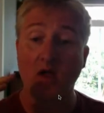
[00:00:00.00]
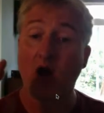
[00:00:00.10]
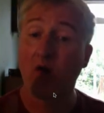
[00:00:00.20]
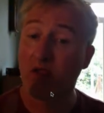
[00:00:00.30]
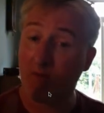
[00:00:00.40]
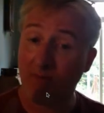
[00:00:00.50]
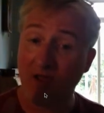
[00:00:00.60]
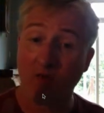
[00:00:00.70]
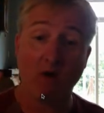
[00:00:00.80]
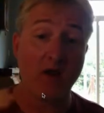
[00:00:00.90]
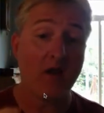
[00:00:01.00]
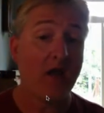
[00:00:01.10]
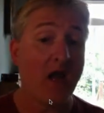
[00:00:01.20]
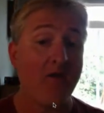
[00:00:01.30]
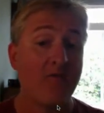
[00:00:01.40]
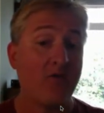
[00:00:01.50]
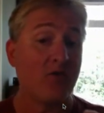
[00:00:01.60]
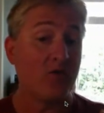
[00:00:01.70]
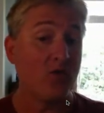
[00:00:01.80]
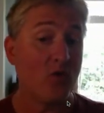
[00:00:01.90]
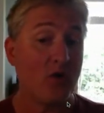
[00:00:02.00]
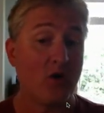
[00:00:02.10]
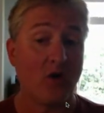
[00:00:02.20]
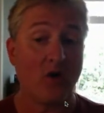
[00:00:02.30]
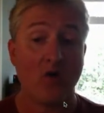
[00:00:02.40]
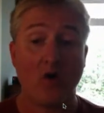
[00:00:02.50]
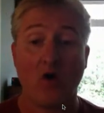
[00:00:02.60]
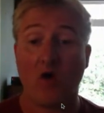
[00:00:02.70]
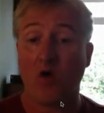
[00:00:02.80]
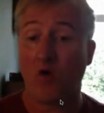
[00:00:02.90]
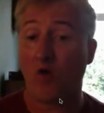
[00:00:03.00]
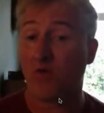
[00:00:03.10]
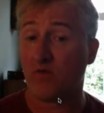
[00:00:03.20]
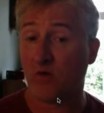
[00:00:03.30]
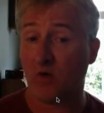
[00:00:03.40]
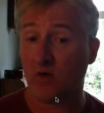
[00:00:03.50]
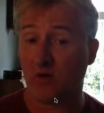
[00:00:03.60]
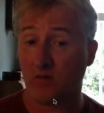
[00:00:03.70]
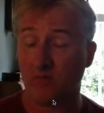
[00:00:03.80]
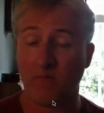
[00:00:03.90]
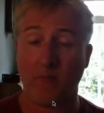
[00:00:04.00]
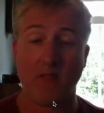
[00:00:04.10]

Oh yeah, and by the way, if you're new here or if you're old here,